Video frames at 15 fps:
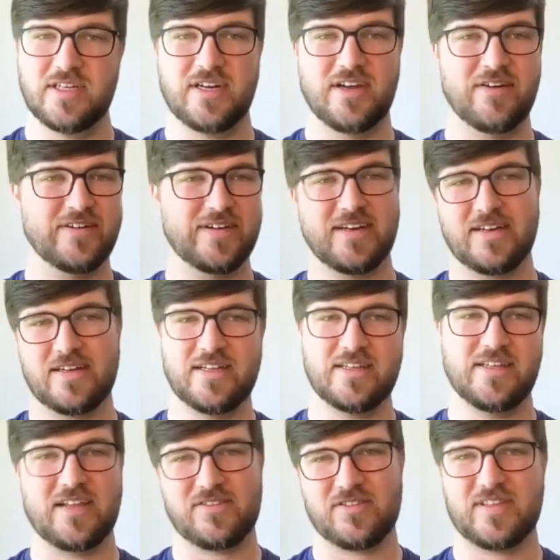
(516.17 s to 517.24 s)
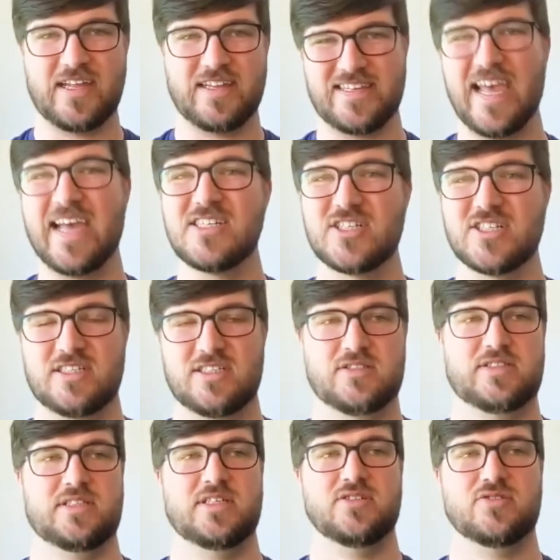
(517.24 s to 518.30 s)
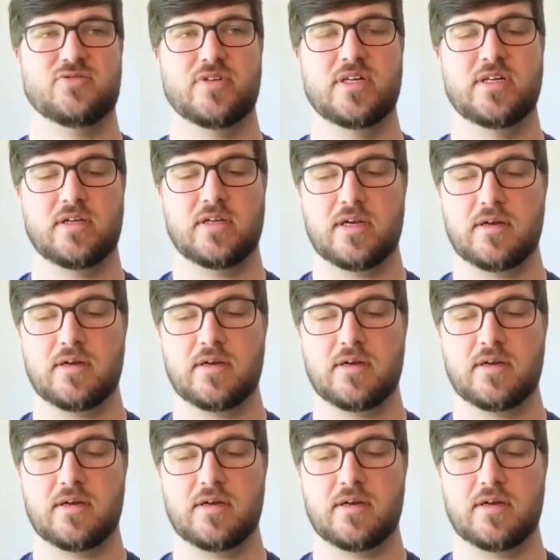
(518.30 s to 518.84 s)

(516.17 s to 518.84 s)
and that's, that tension is real.